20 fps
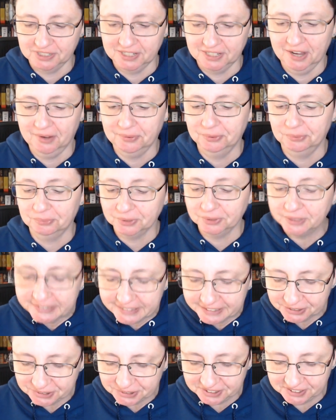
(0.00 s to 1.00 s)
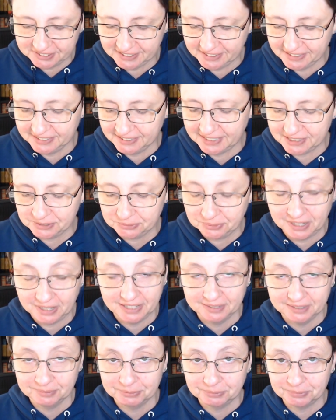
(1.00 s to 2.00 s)
sounded really interesting, and that's why
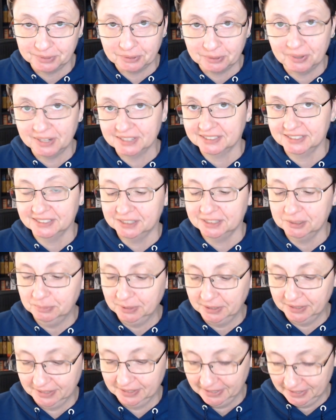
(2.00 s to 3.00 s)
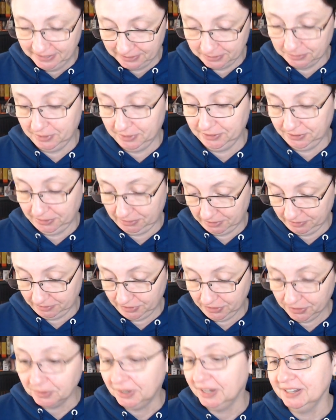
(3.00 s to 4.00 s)
I requested to be the one to
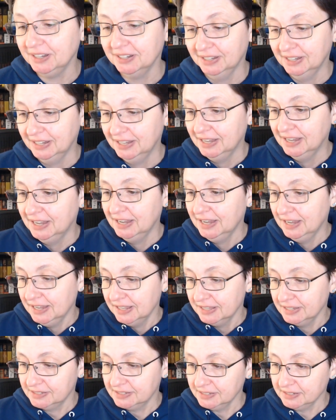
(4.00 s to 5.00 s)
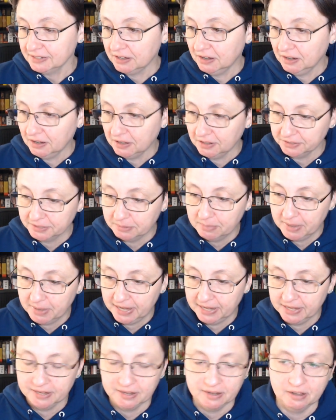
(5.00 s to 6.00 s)
review it. This is called "The
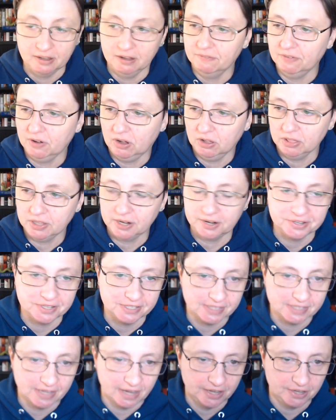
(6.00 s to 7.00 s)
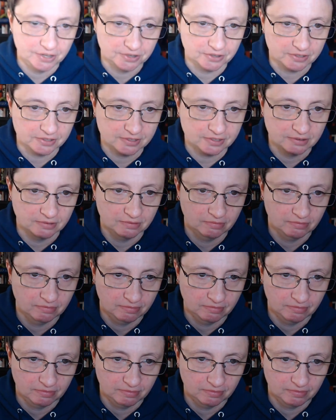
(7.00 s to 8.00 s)
Maiden of All Our Desires"
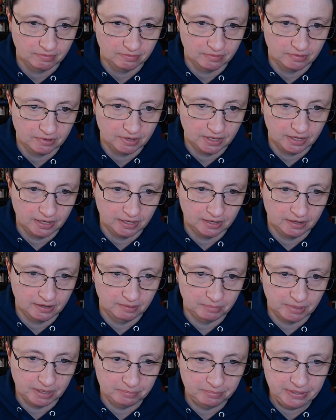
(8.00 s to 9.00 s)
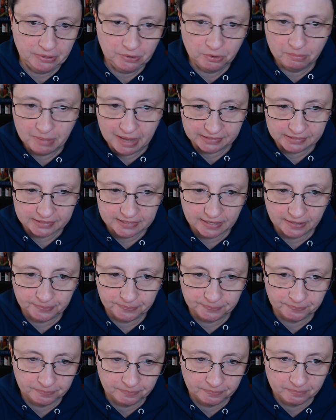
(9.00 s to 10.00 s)
by Peter
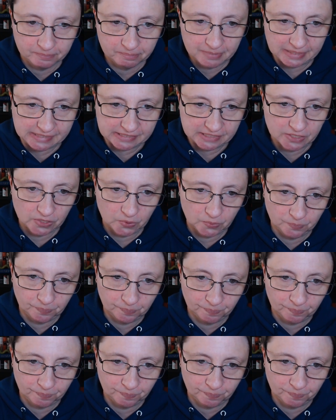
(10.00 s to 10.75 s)
Manseau. Manseau.